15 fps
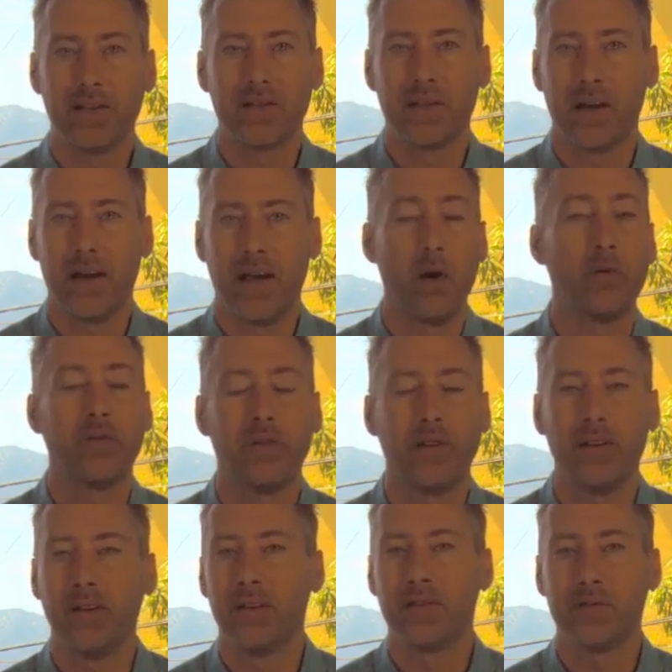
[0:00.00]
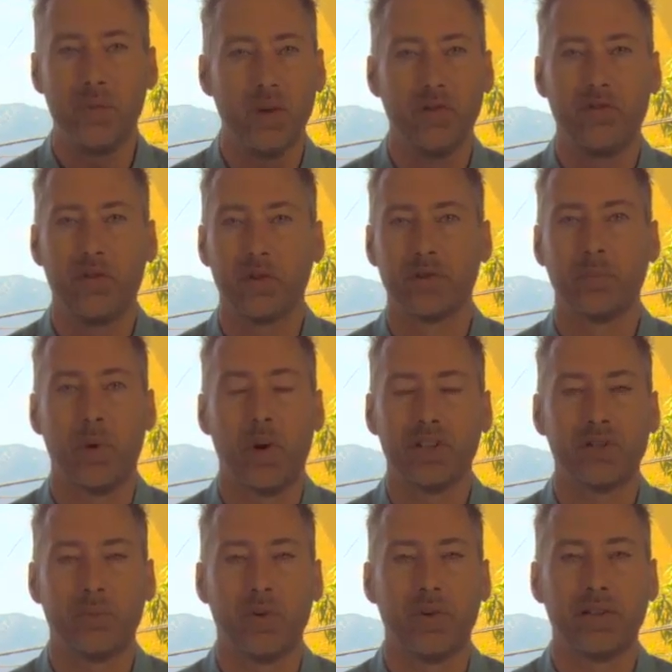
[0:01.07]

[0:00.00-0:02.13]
healthy and as beautiful as possible.